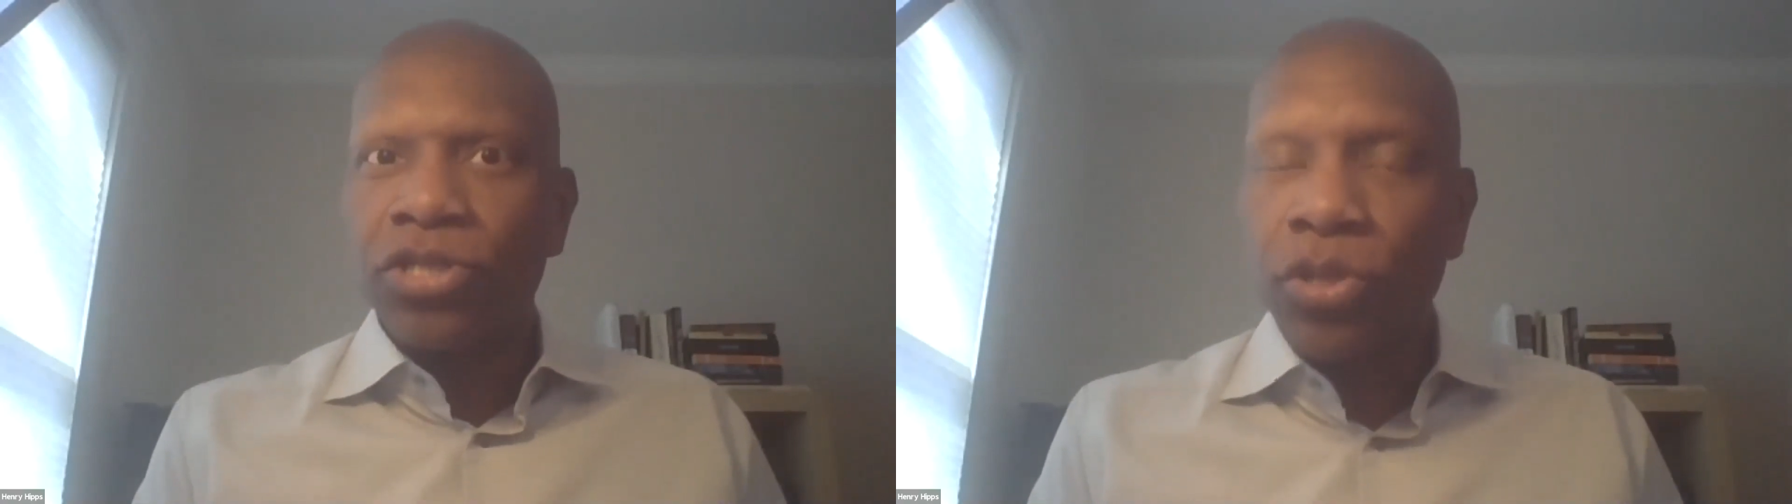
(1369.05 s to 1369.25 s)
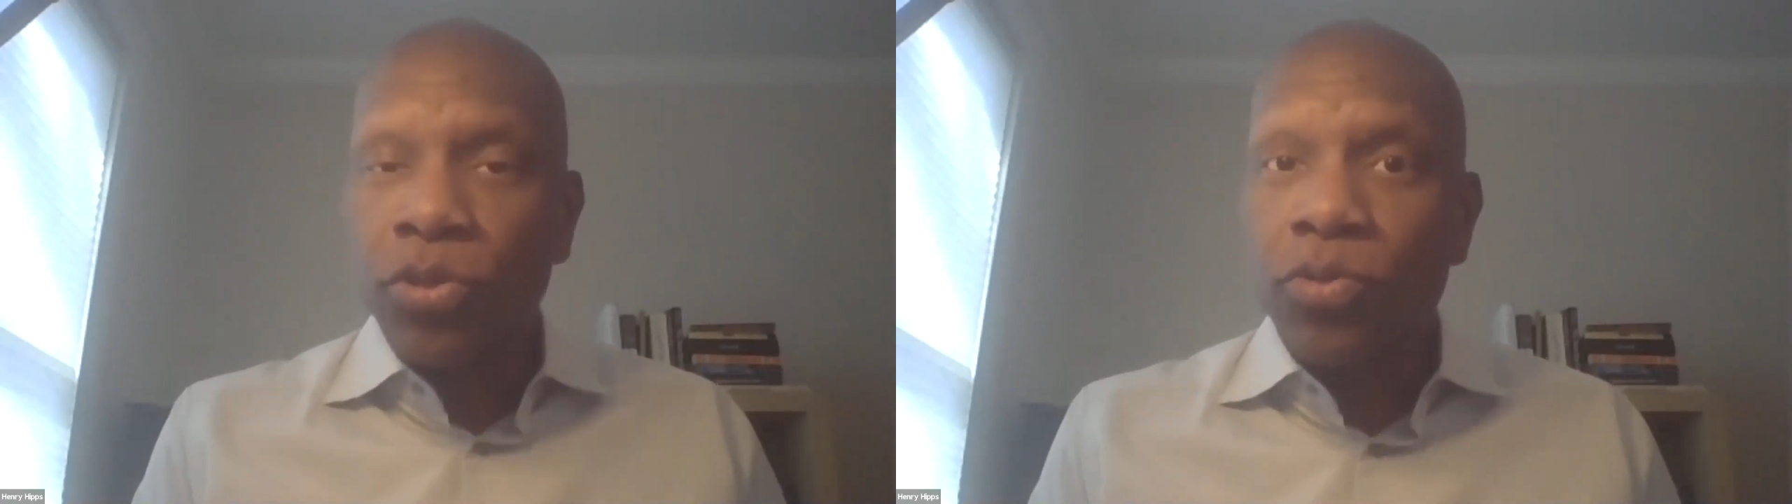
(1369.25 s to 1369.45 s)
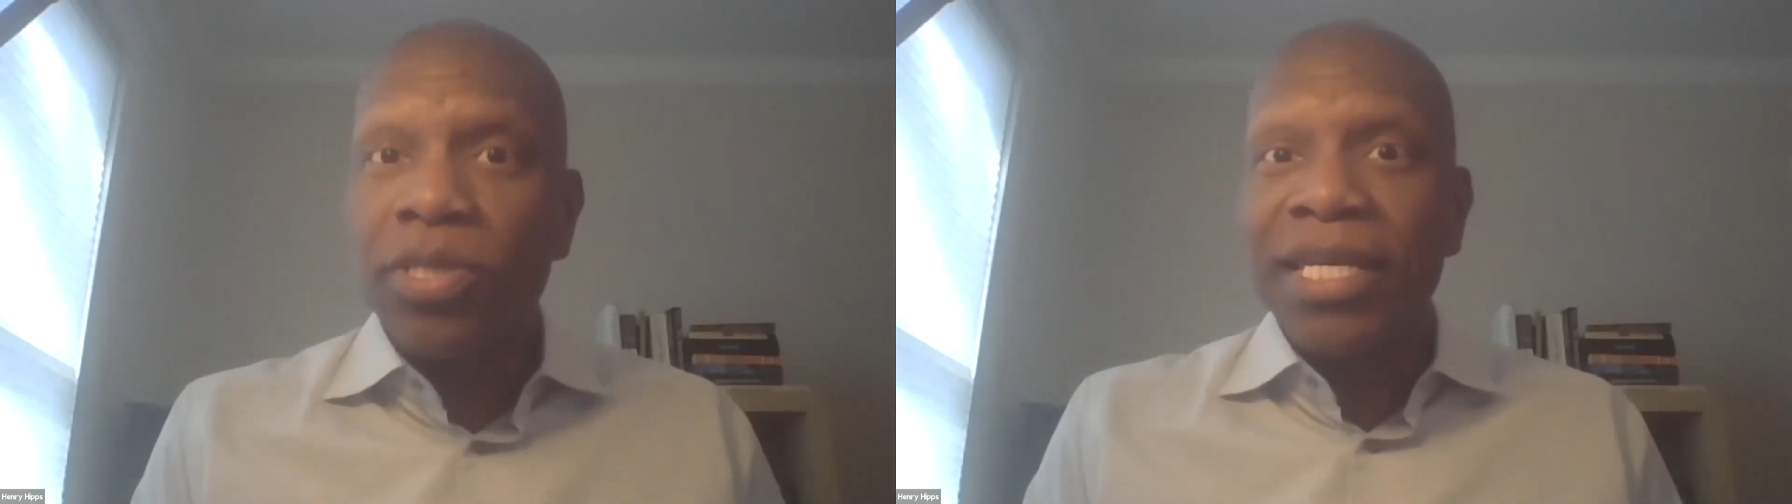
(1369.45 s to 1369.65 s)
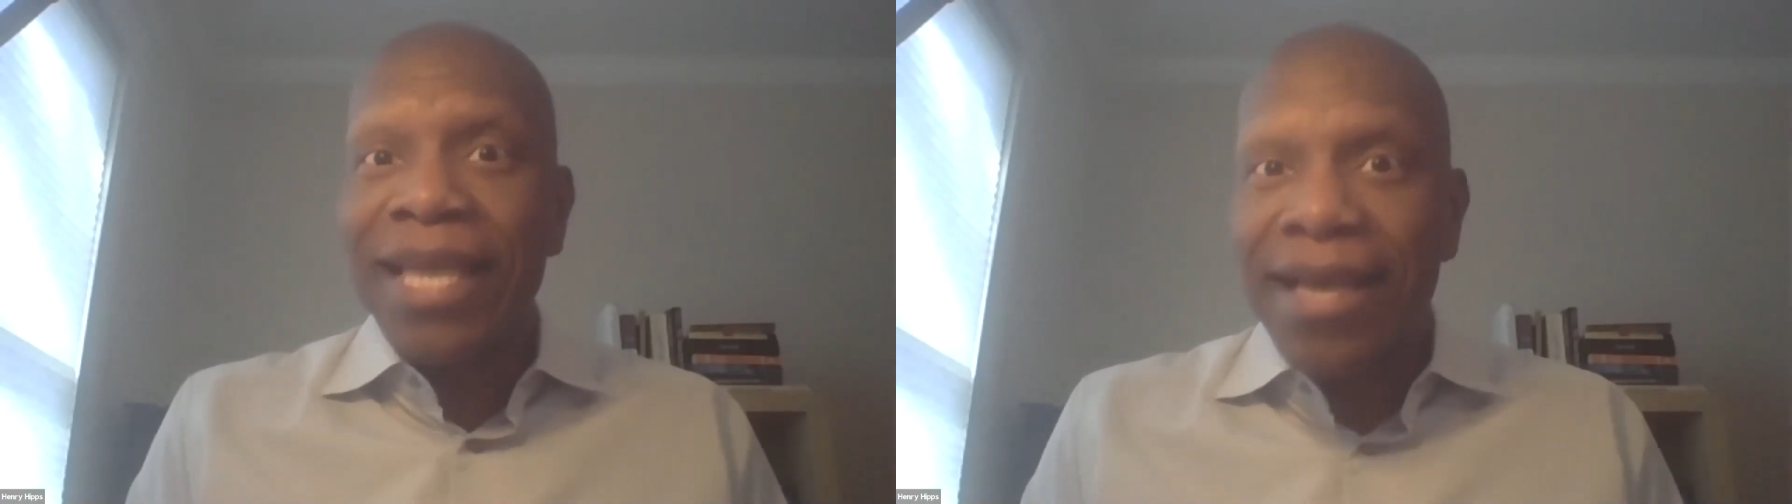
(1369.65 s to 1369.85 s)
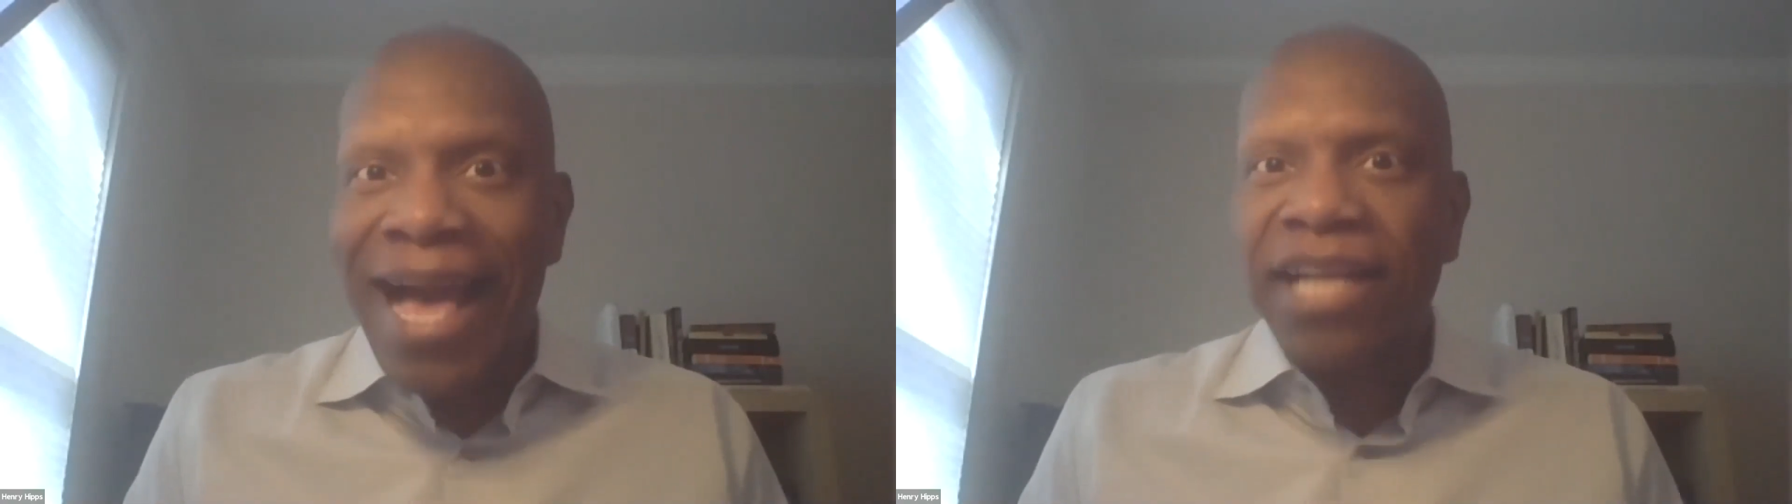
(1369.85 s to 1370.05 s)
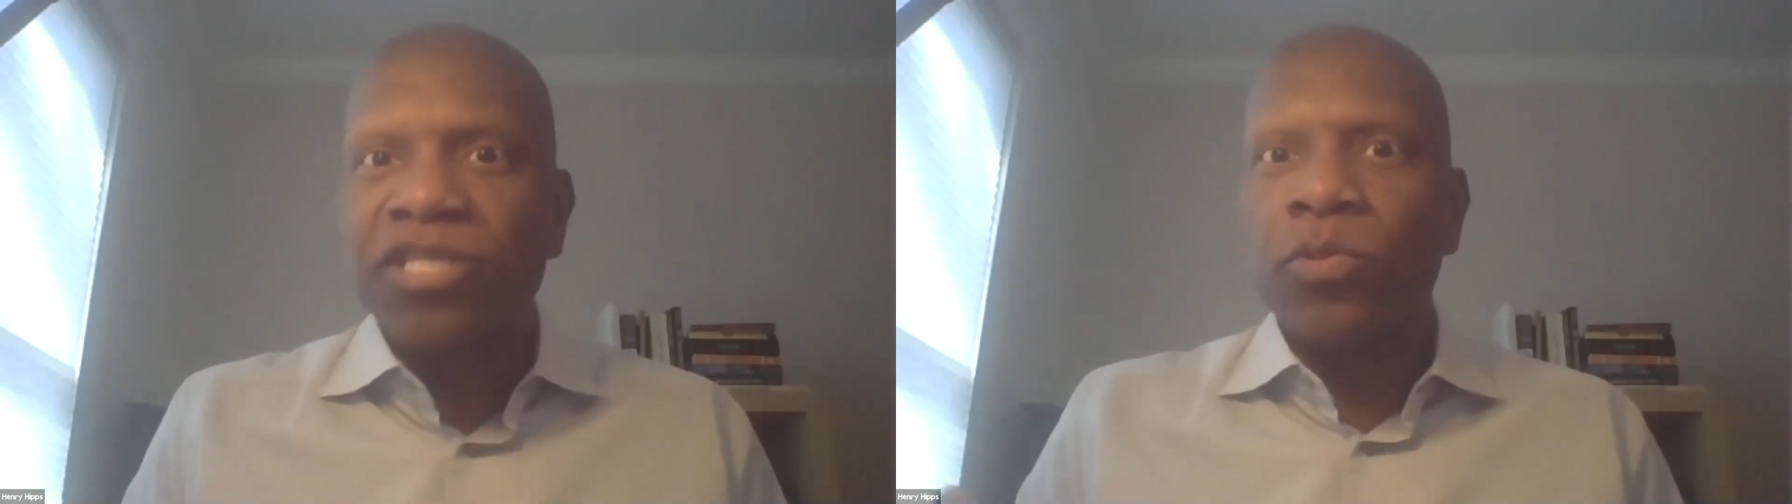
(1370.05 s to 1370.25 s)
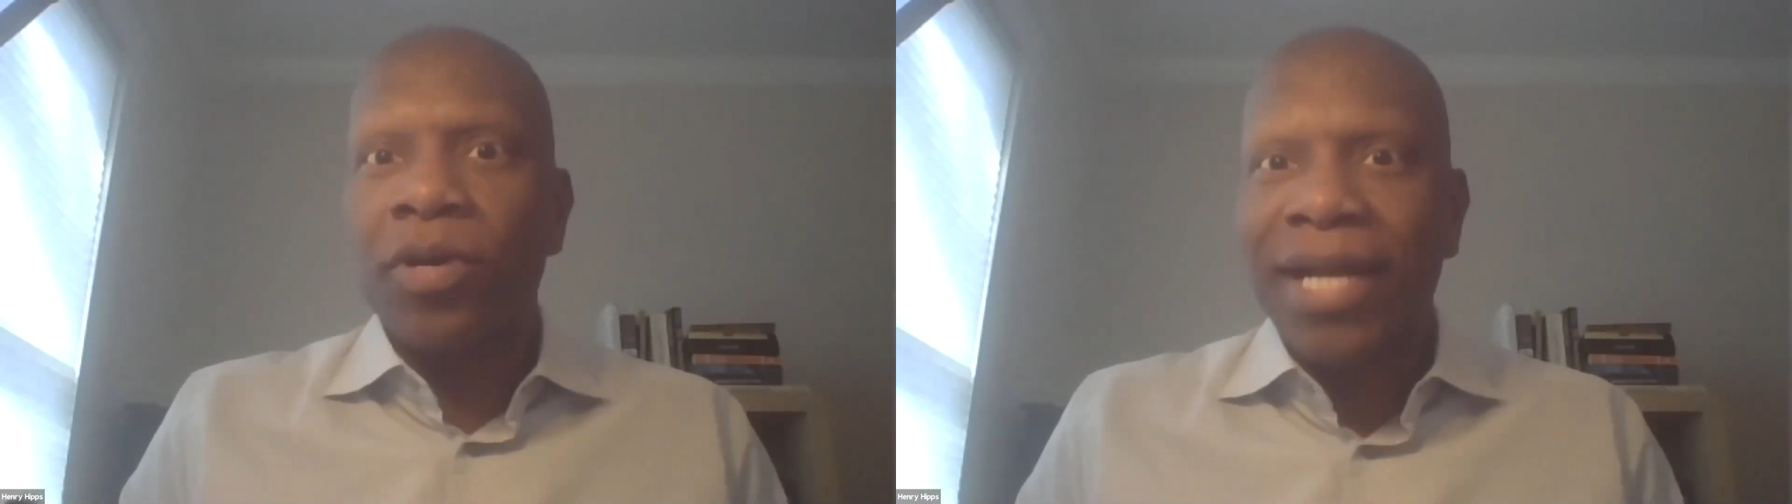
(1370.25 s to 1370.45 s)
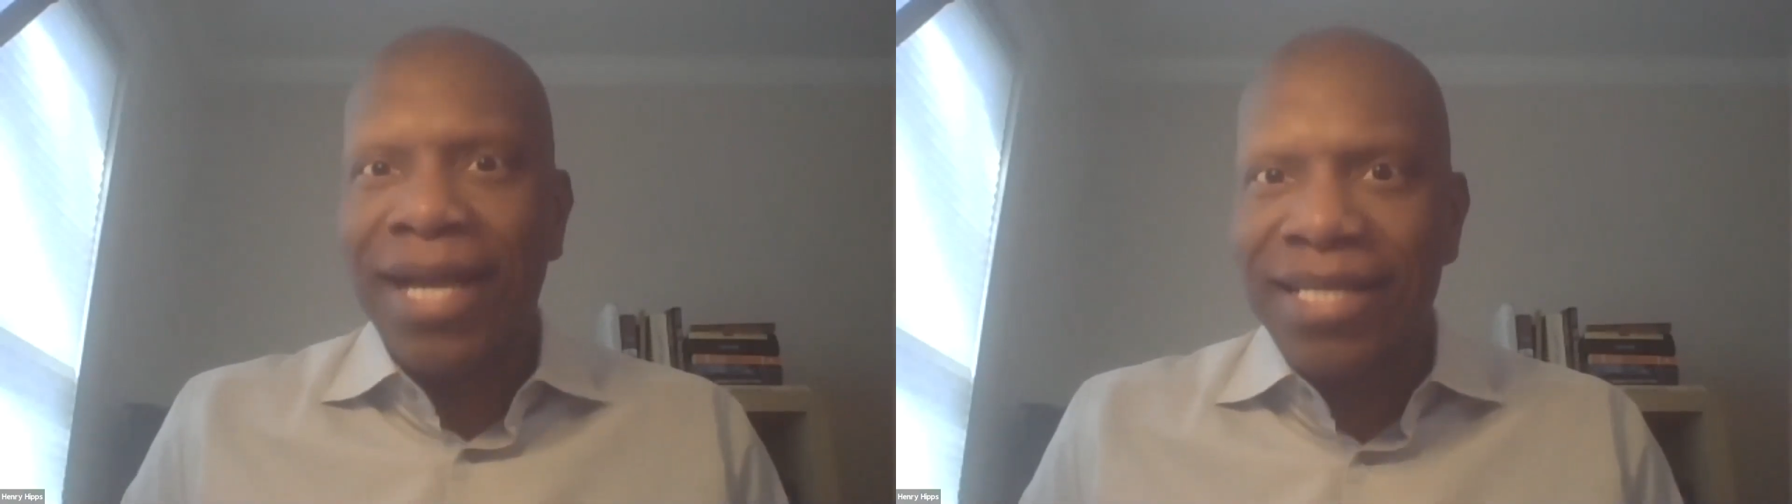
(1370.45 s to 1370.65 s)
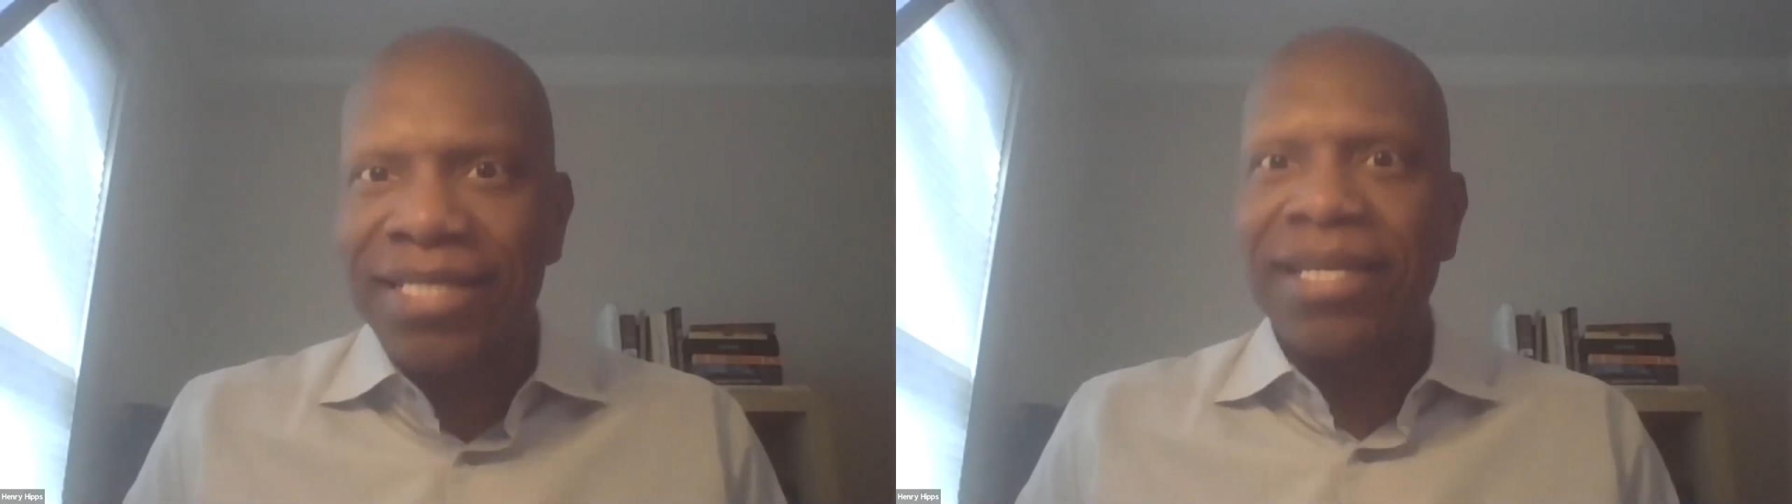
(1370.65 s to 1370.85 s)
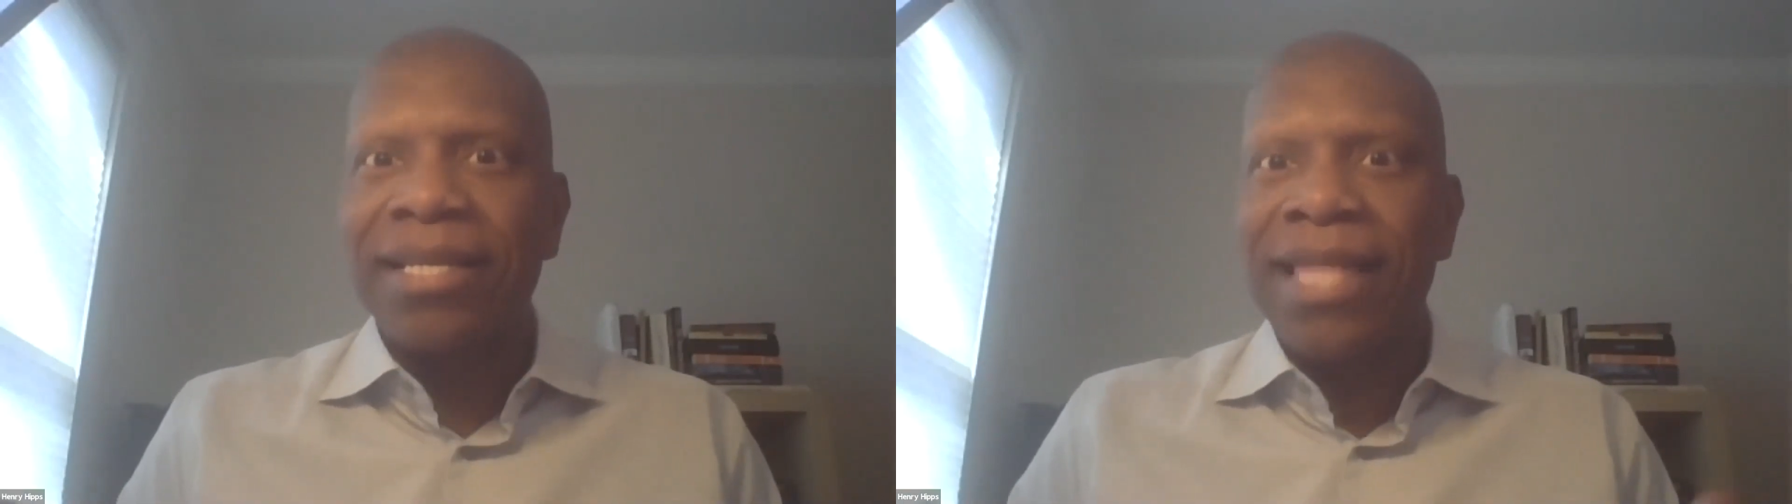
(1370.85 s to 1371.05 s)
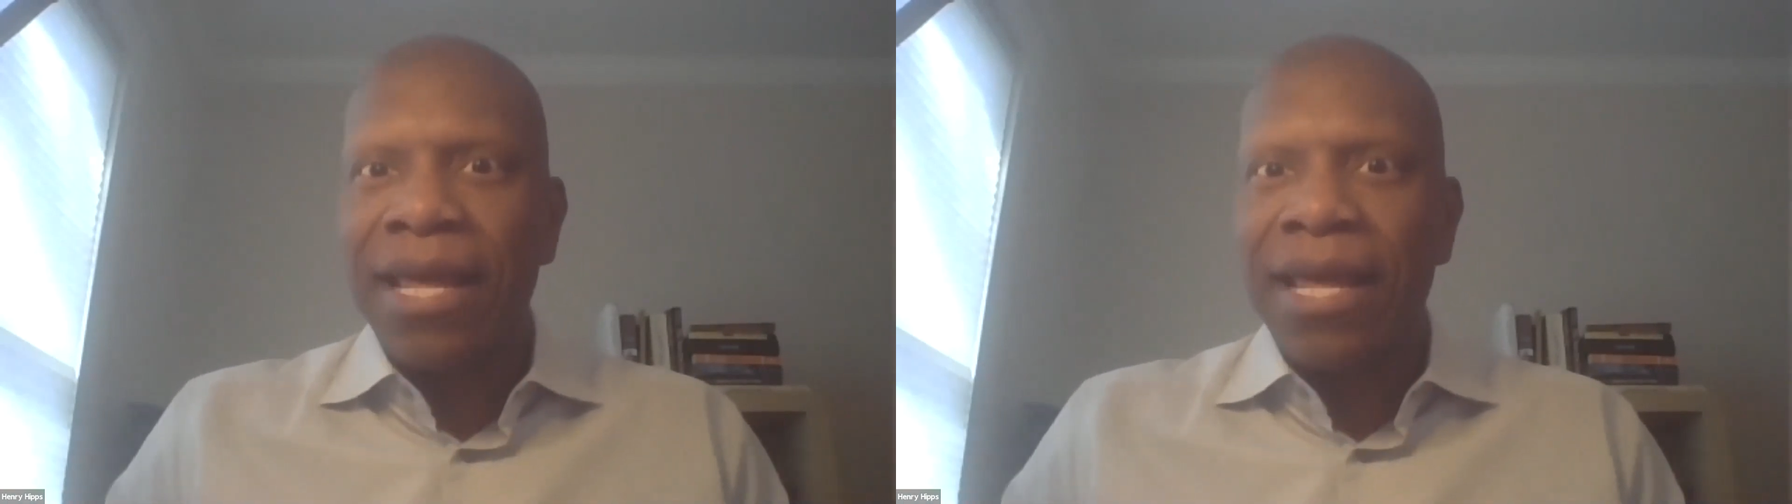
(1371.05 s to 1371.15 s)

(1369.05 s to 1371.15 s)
to the actual content